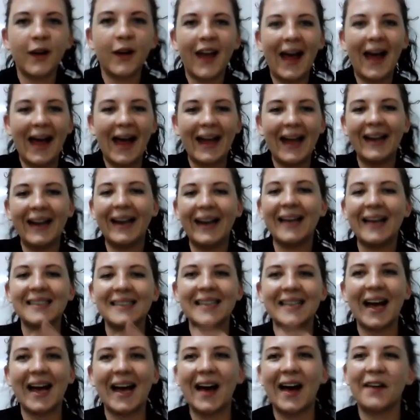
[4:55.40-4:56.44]
Okay, let's
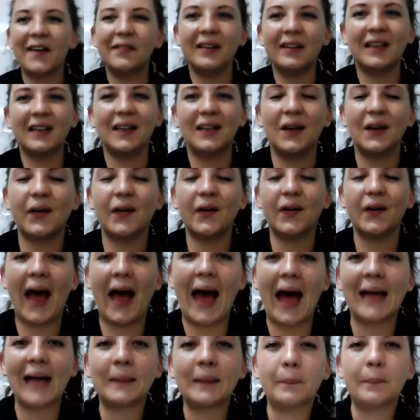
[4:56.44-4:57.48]
have a look
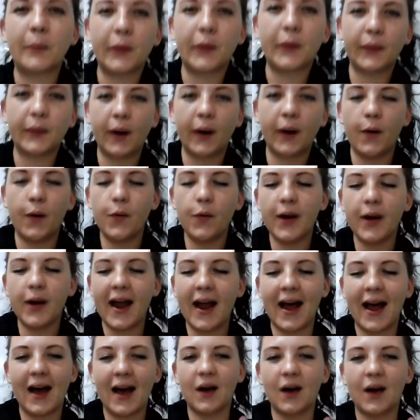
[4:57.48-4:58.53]
at
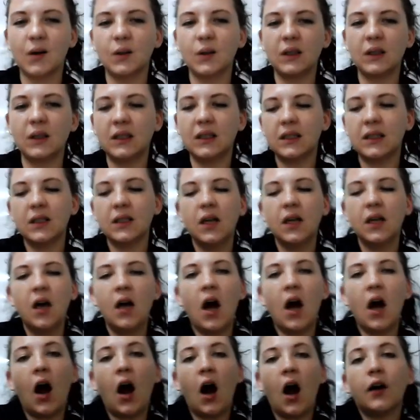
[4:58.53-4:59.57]
pronouns.
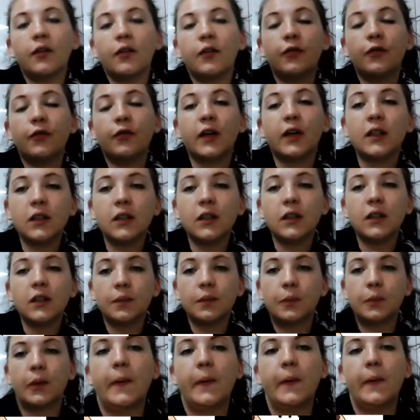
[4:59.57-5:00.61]
Our first
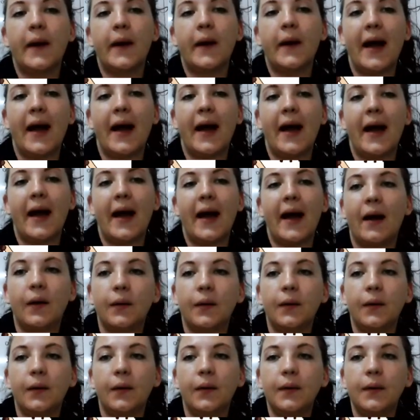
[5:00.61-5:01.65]
pronoun,
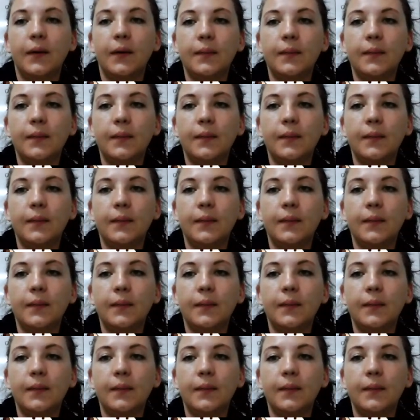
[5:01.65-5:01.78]
Let's